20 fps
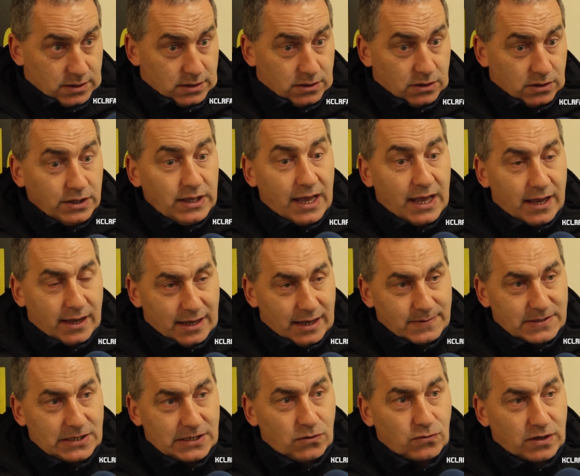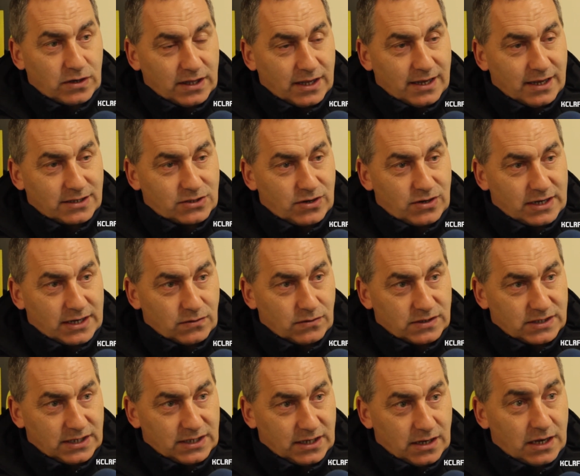Oh yeah, absolutely. Yeah, it's great to go out and
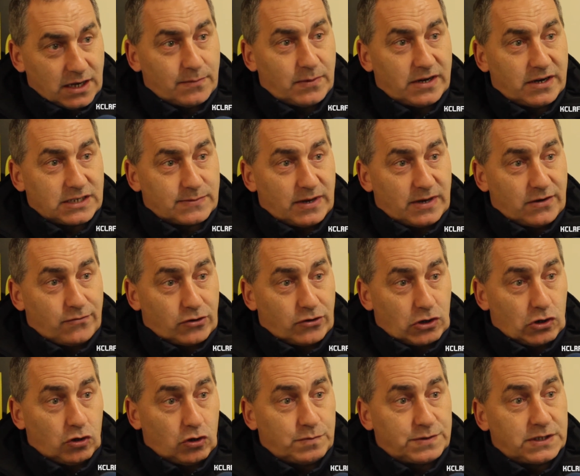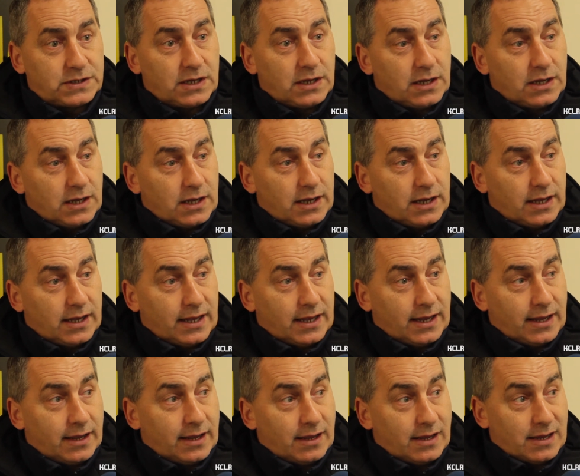see all the players playing for their clubs,
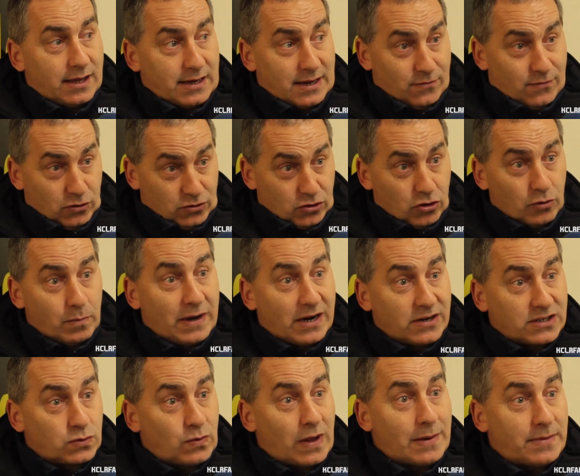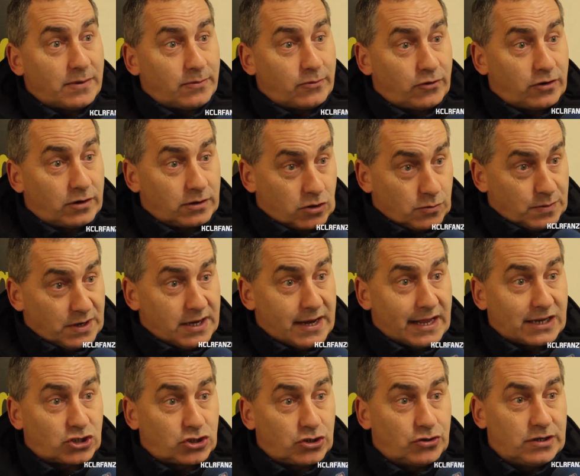and have a look at our players as well, maybe for coming in
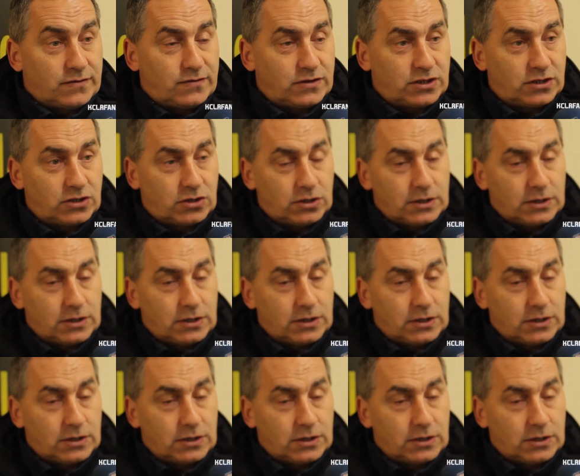next year even.